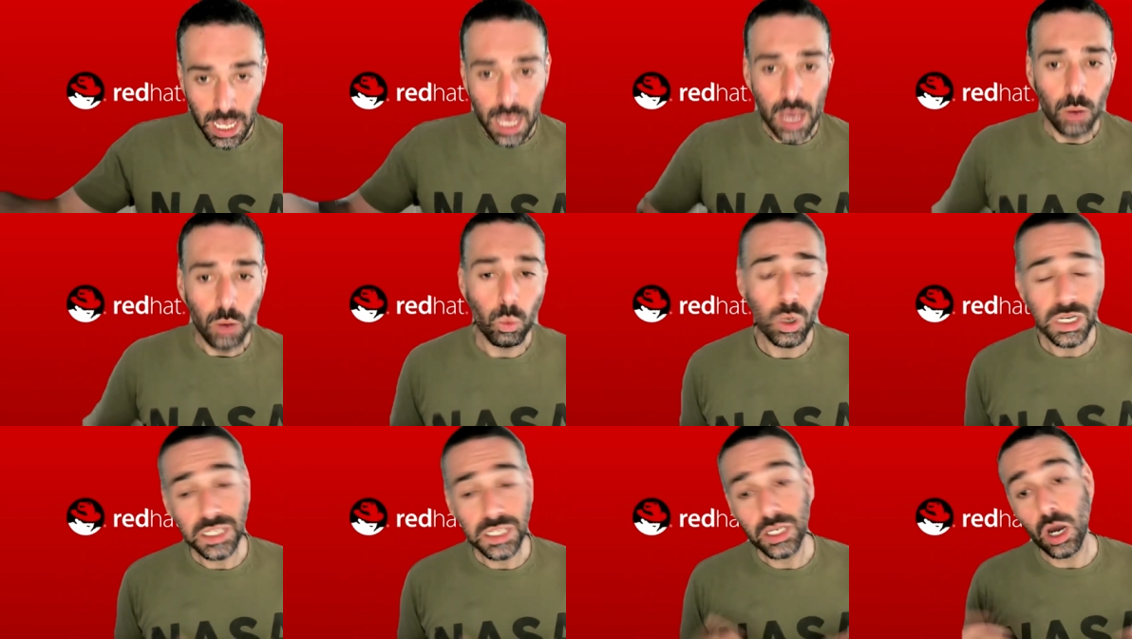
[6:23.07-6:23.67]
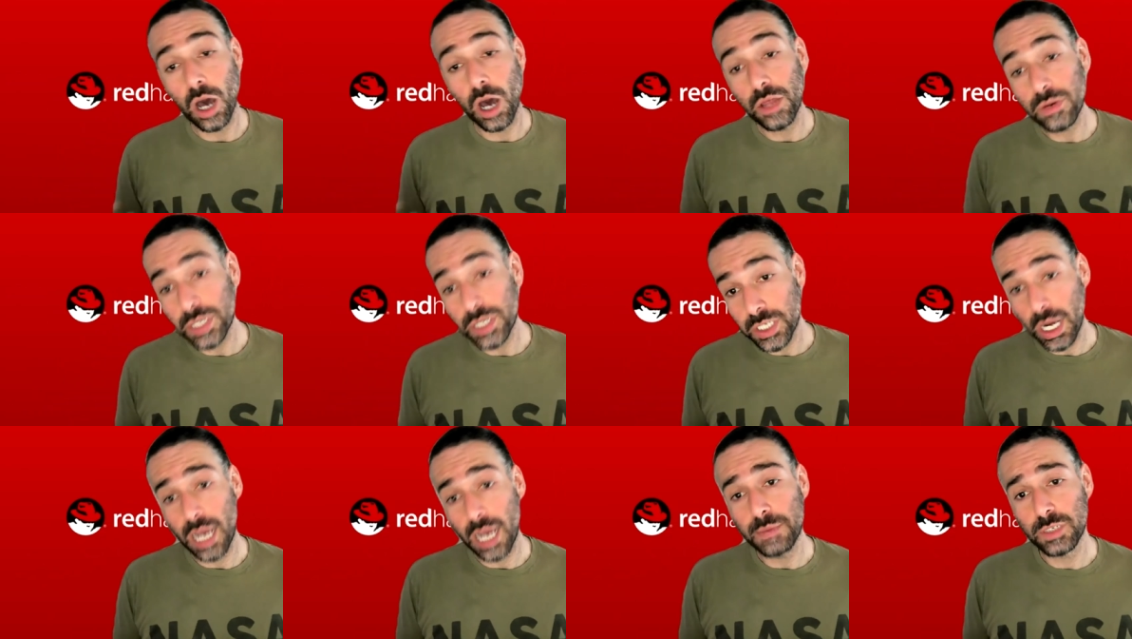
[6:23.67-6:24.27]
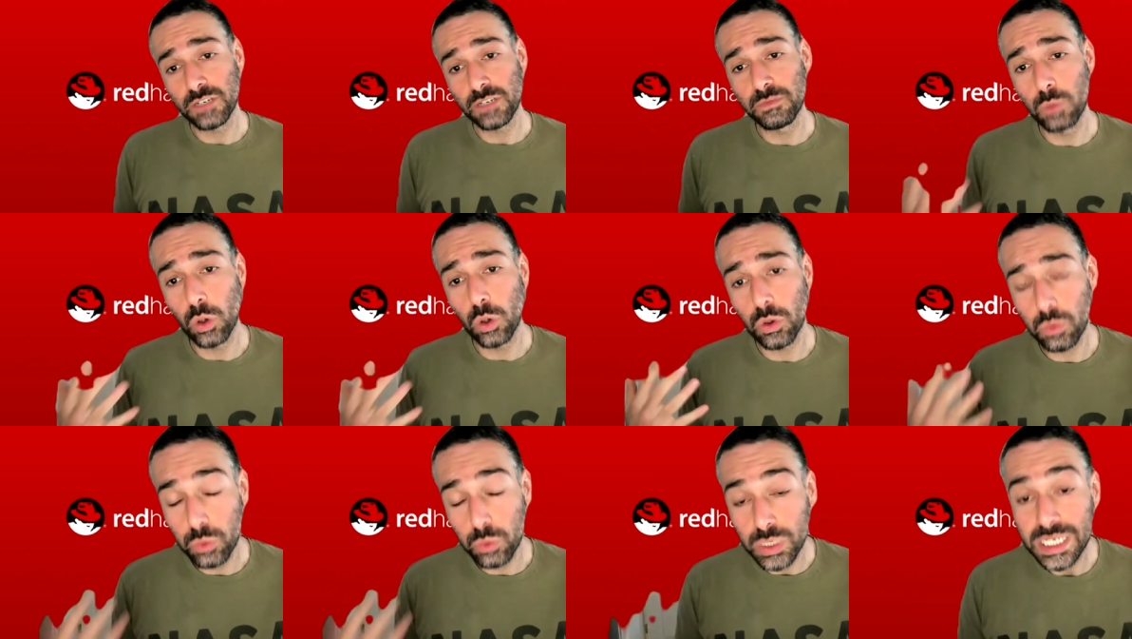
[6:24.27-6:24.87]
One of the other types of
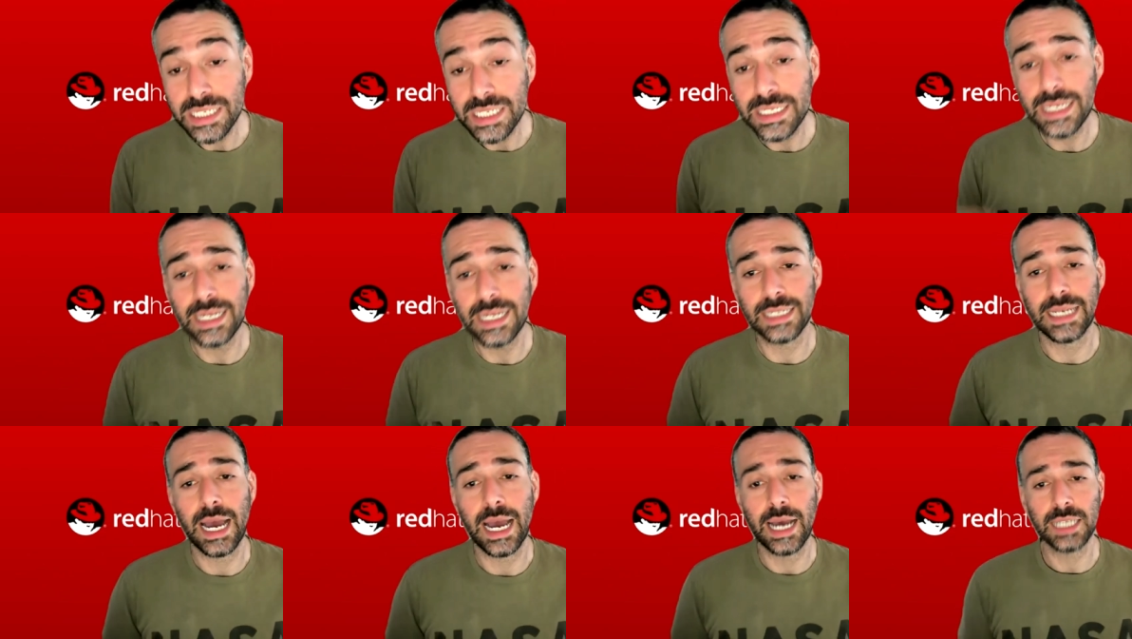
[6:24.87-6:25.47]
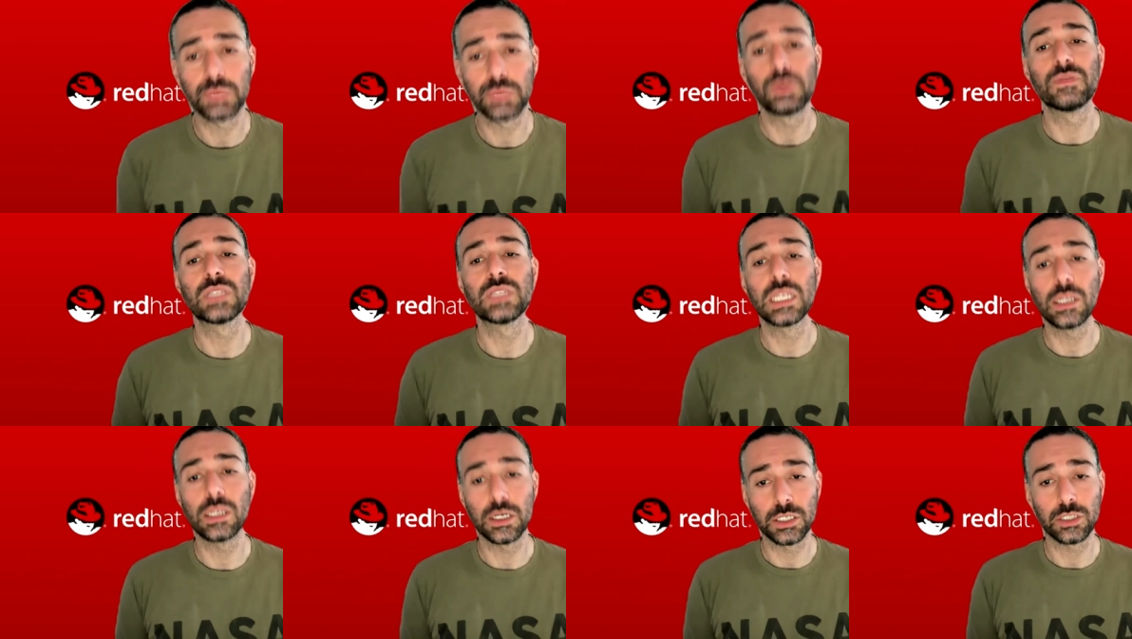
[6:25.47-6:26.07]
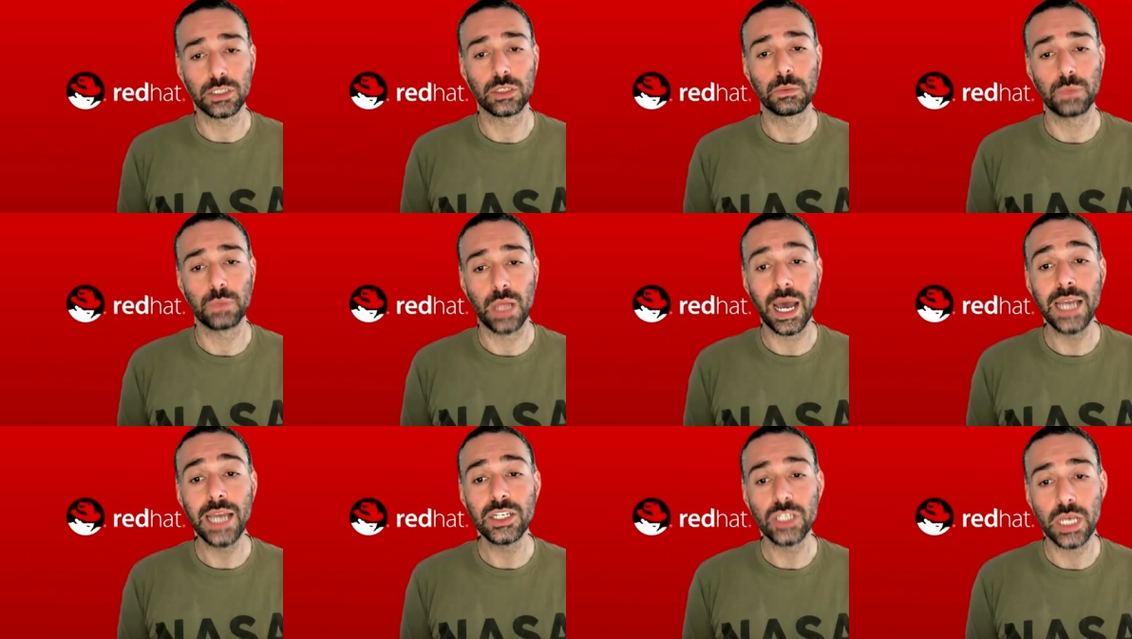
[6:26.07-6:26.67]
more recent attacks we've seen on the
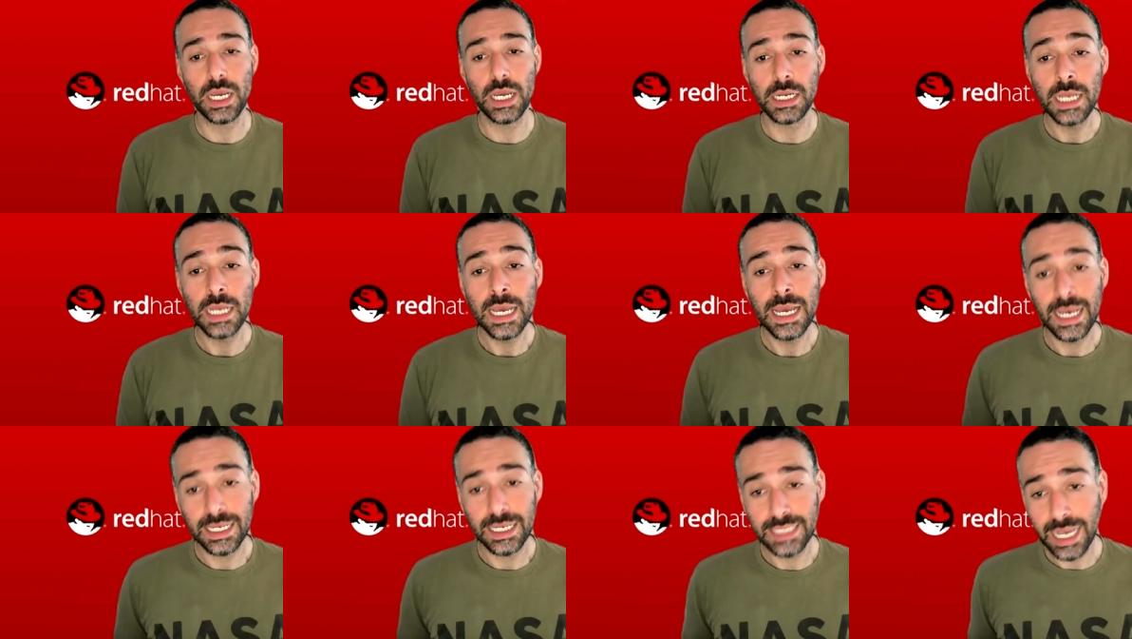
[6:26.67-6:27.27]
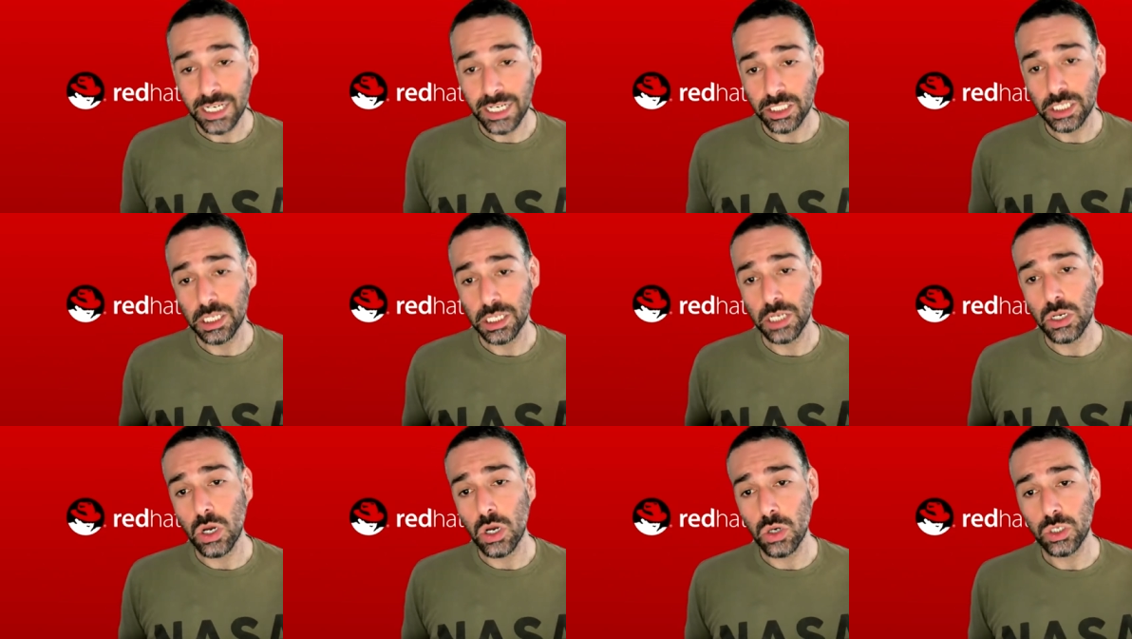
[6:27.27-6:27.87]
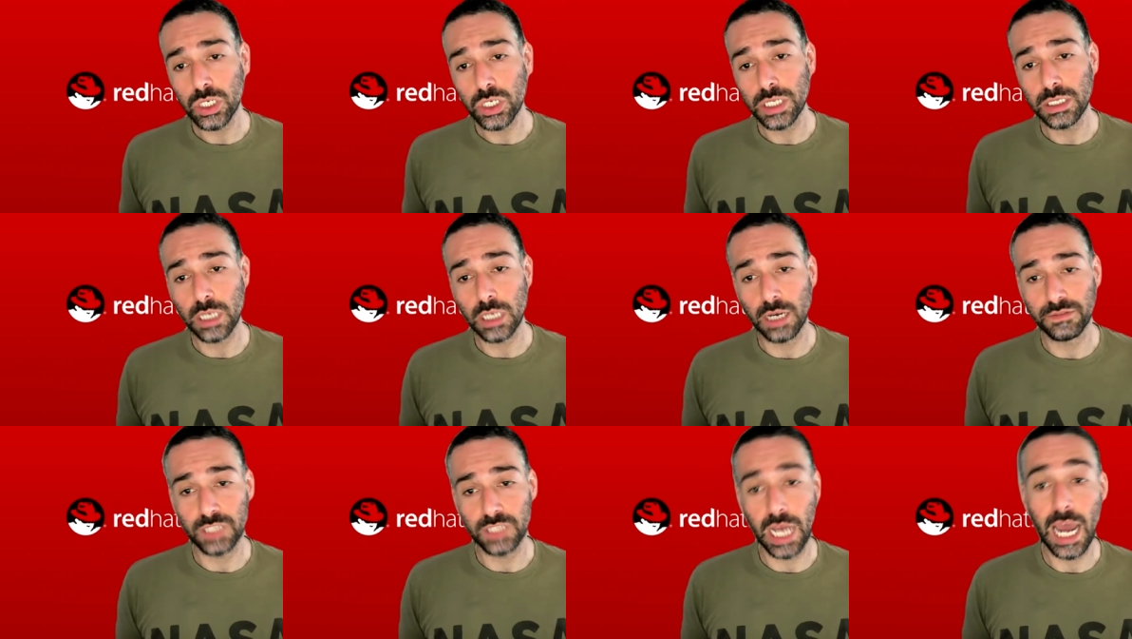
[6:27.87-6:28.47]
supply chain is actually the notions
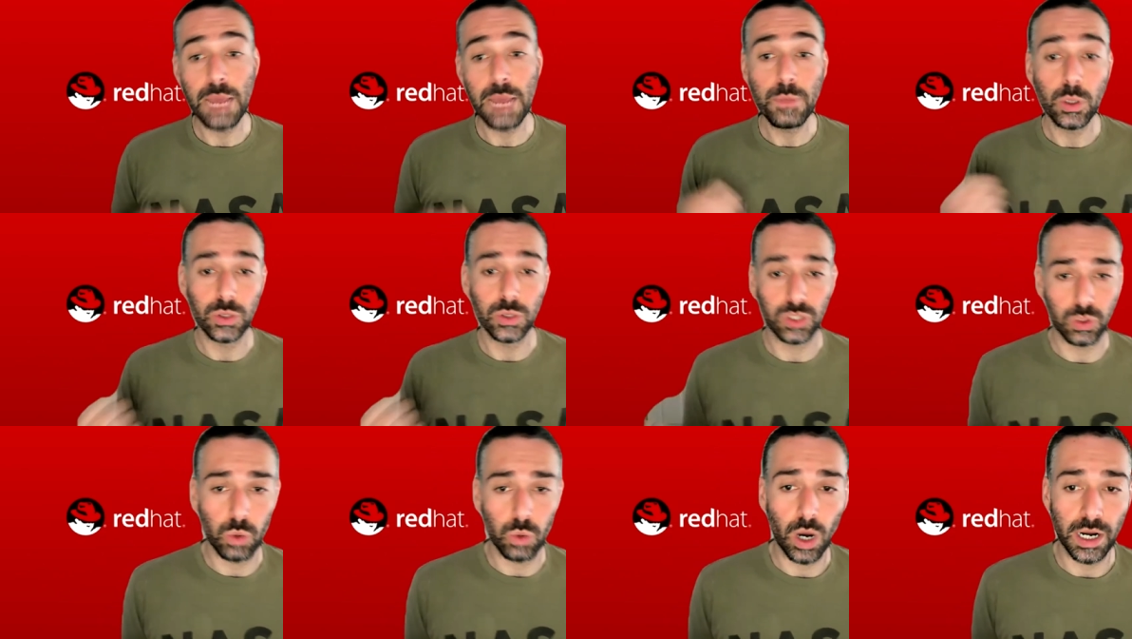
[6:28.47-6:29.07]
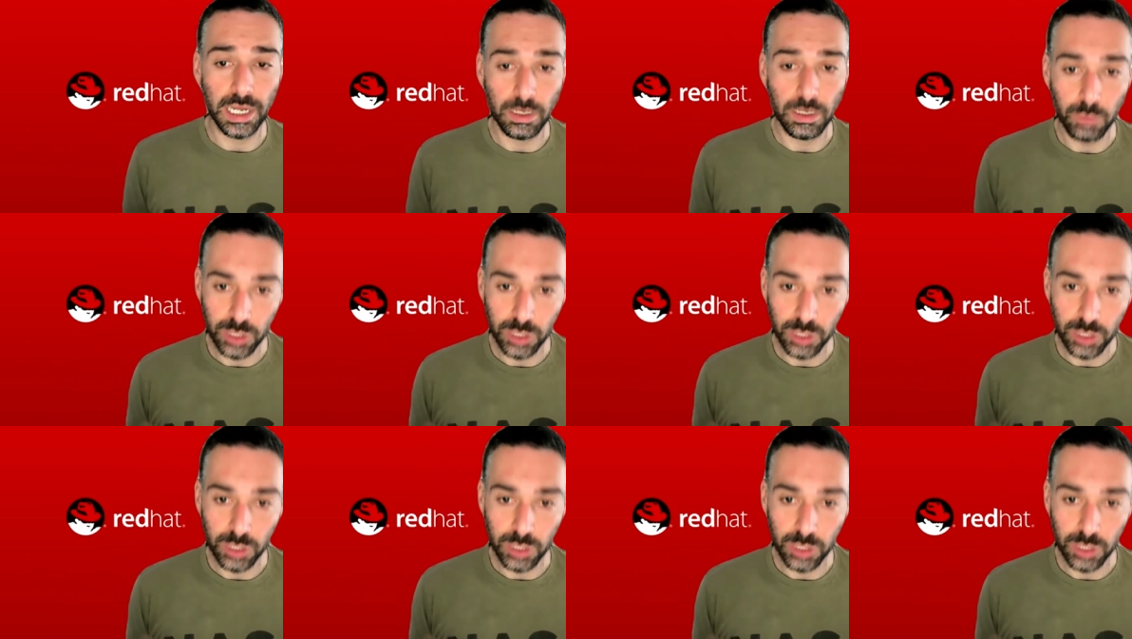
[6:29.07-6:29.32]
of typo squatting,